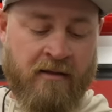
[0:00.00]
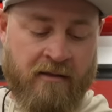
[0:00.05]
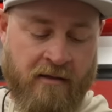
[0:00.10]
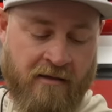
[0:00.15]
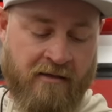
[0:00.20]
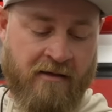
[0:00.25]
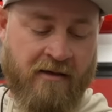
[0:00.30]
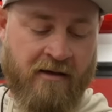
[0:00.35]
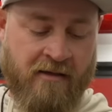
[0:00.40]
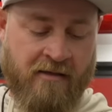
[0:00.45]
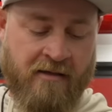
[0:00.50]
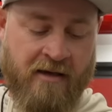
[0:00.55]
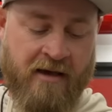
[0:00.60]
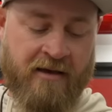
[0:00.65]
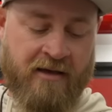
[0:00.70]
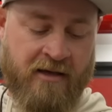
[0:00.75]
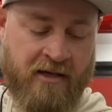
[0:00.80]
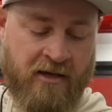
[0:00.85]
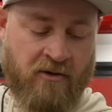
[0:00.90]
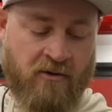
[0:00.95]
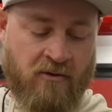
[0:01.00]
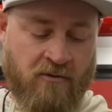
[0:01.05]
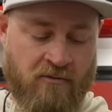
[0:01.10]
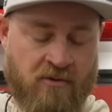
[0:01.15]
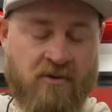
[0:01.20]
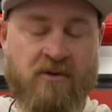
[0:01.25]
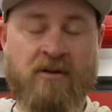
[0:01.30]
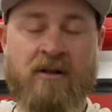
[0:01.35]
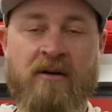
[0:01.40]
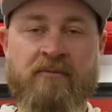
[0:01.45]
This is a
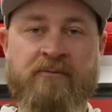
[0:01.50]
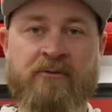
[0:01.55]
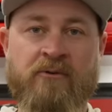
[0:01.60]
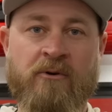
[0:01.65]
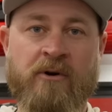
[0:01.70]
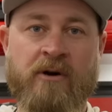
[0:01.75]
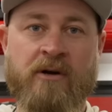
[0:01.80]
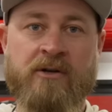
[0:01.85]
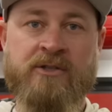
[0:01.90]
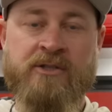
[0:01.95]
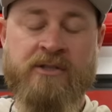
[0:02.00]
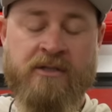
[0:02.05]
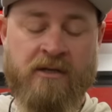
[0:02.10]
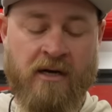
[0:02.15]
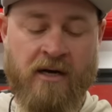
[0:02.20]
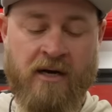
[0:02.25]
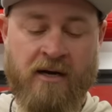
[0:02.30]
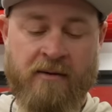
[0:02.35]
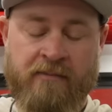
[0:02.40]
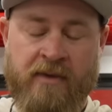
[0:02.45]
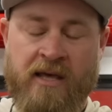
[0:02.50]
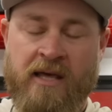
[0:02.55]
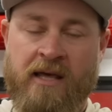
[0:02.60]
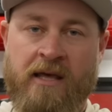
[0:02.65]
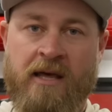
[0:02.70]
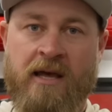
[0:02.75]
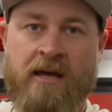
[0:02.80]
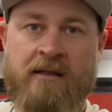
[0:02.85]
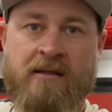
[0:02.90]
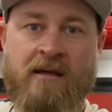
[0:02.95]
huge club for us. Um,
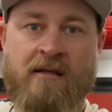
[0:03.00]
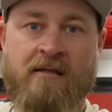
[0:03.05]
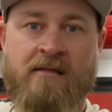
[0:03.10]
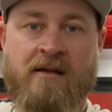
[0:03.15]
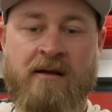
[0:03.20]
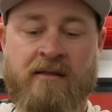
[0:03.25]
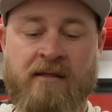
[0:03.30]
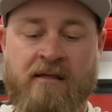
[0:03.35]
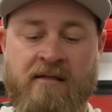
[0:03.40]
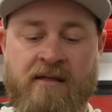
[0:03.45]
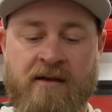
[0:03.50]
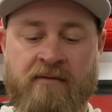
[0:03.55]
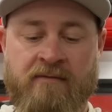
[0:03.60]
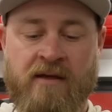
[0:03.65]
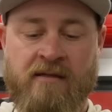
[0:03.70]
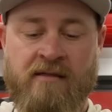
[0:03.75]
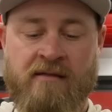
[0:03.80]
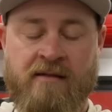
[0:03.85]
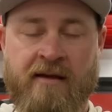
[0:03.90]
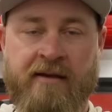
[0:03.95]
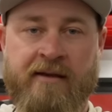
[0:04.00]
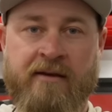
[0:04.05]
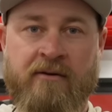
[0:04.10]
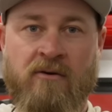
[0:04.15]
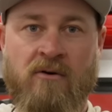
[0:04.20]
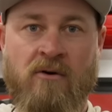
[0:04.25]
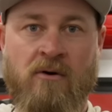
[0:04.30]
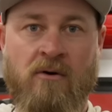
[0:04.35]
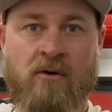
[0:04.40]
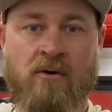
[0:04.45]
he hit this on the 72nd
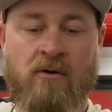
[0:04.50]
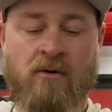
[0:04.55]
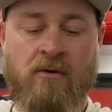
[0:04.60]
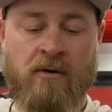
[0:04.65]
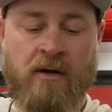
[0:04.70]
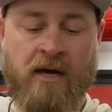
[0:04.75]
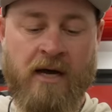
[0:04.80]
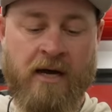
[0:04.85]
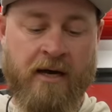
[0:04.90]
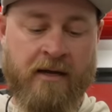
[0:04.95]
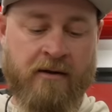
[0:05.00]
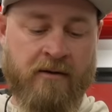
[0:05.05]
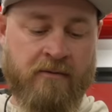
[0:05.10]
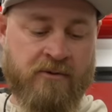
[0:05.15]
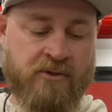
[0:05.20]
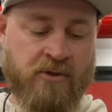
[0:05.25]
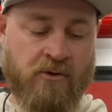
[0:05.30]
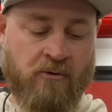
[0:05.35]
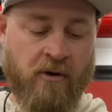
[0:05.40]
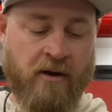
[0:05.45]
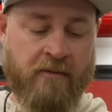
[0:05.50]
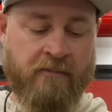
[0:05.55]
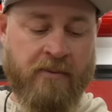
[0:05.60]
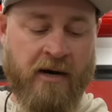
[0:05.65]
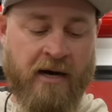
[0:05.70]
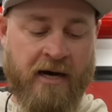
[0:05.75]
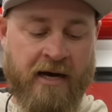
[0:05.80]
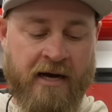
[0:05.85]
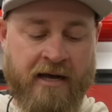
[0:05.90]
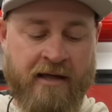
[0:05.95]
hole at Torrey
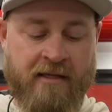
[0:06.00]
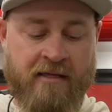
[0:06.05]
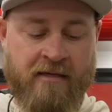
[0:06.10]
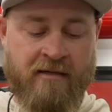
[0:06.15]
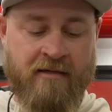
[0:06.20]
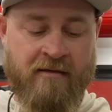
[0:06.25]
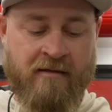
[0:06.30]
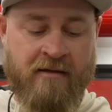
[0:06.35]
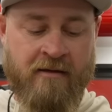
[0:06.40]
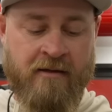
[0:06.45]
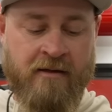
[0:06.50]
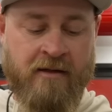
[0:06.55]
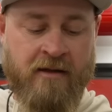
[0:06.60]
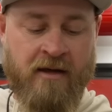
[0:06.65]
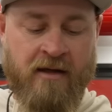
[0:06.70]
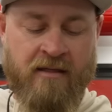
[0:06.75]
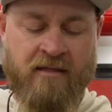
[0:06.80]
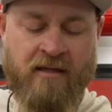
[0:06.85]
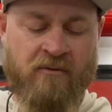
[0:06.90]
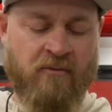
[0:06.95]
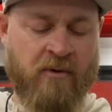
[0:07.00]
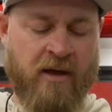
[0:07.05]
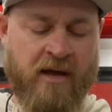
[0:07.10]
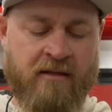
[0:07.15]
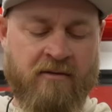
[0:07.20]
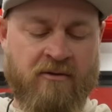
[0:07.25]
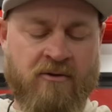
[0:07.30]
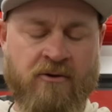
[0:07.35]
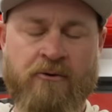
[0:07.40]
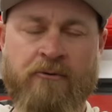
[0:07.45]
Pines. I think we
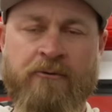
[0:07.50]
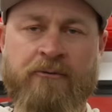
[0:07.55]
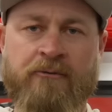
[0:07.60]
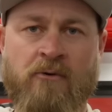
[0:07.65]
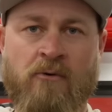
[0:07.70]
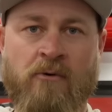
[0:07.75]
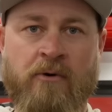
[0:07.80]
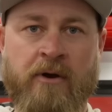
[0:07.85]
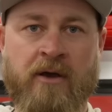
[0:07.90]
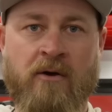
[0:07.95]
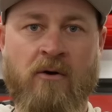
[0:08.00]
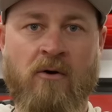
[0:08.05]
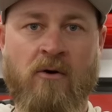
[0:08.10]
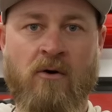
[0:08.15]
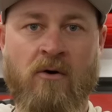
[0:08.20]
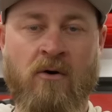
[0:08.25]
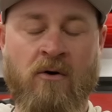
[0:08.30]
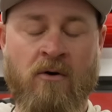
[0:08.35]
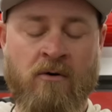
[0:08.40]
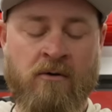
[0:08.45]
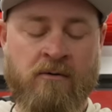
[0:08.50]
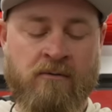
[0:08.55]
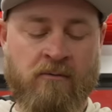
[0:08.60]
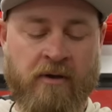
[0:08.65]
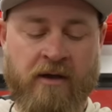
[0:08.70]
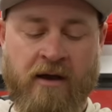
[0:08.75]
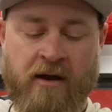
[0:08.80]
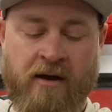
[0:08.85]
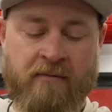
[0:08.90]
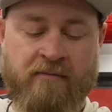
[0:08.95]
had 240 hole.
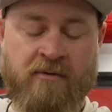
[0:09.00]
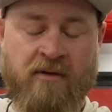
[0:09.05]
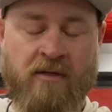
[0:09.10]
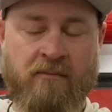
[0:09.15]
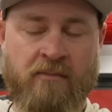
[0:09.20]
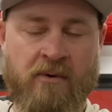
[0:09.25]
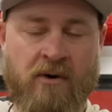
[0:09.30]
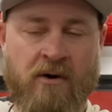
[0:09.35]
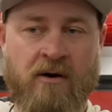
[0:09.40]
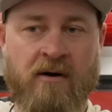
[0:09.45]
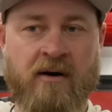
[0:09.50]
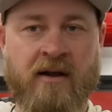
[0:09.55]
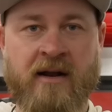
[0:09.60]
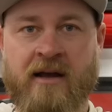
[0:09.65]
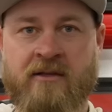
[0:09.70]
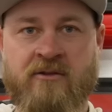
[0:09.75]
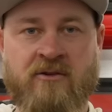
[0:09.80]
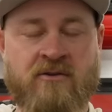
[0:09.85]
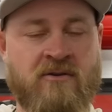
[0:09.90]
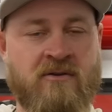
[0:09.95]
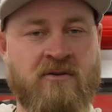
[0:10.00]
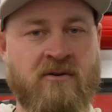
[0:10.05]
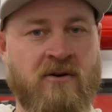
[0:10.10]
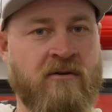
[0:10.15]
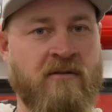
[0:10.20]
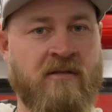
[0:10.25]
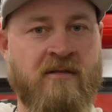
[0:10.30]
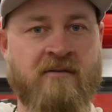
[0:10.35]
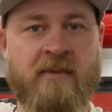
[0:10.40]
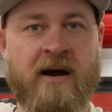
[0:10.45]
We got up to the ball, and I just
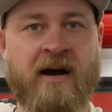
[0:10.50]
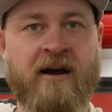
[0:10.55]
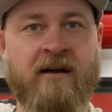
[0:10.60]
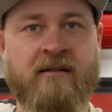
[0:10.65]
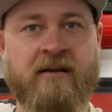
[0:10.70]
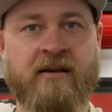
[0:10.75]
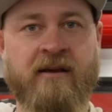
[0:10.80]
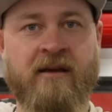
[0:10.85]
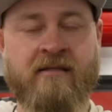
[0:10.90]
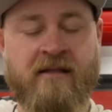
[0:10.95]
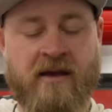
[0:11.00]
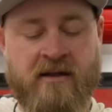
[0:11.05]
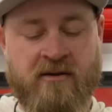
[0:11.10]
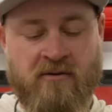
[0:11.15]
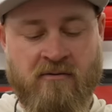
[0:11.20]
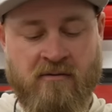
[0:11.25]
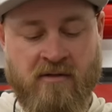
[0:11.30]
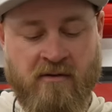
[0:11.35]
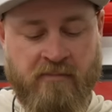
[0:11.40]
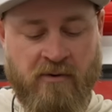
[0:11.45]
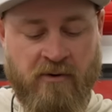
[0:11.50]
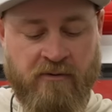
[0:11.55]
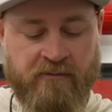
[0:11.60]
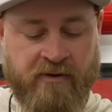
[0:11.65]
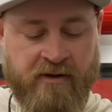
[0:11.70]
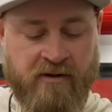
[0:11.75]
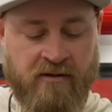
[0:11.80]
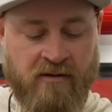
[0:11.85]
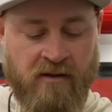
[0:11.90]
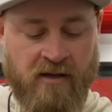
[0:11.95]
started smiling because I knew it was a
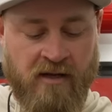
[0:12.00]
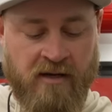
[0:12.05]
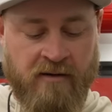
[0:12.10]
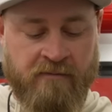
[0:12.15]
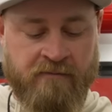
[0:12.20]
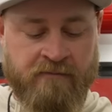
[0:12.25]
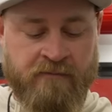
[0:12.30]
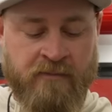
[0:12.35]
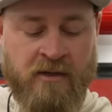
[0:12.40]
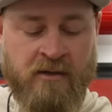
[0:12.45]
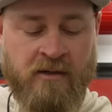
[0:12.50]
perfect club.